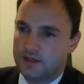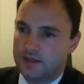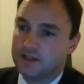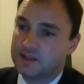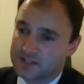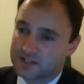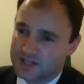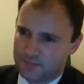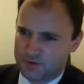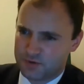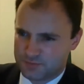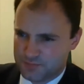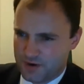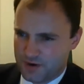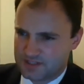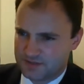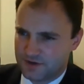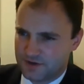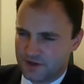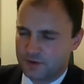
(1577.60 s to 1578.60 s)
Shared
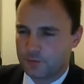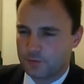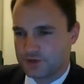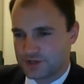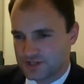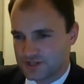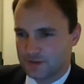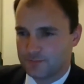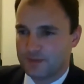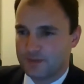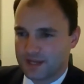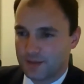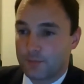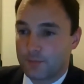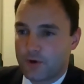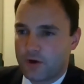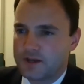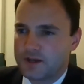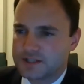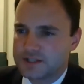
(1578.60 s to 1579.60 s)
Prosperity Fund, which is the bigger
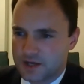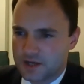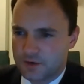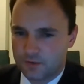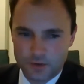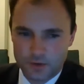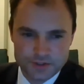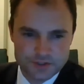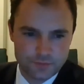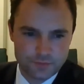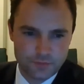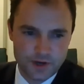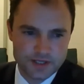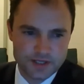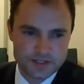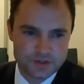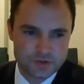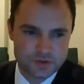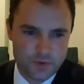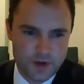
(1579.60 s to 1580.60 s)
prize here in lots of
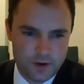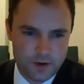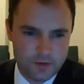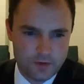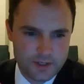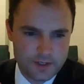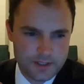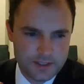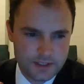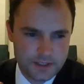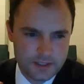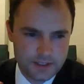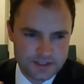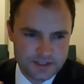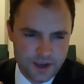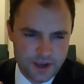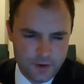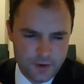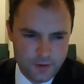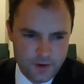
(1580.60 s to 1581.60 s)
ways as well.
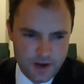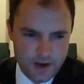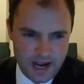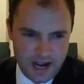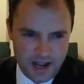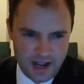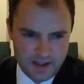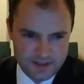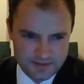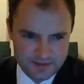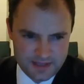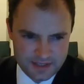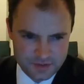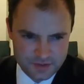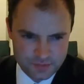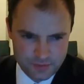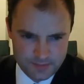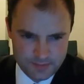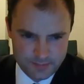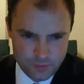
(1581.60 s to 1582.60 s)
So I think that's
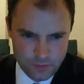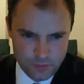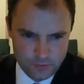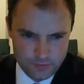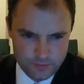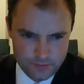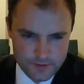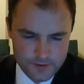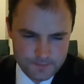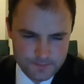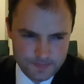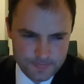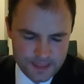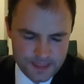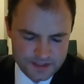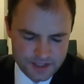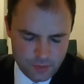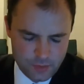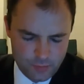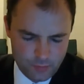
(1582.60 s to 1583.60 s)
really important.
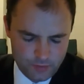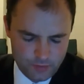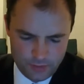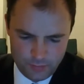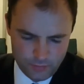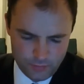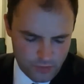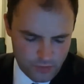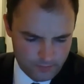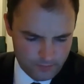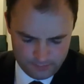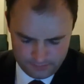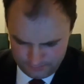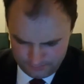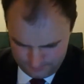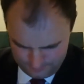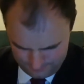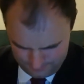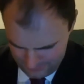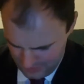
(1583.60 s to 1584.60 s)
So we want
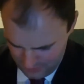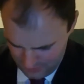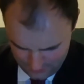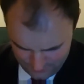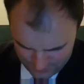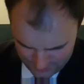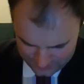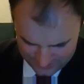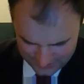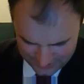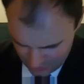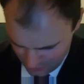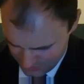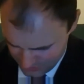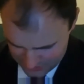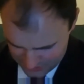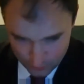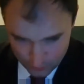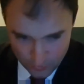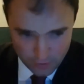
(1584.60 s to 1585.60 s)
universities,
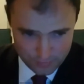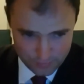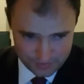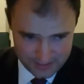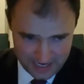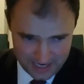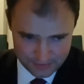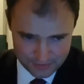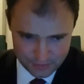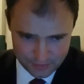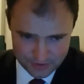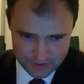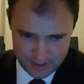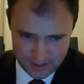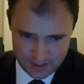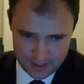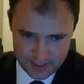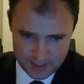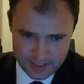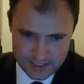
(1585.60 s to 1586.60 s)
colleges to work with councils
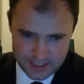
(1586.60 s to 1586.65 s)
here,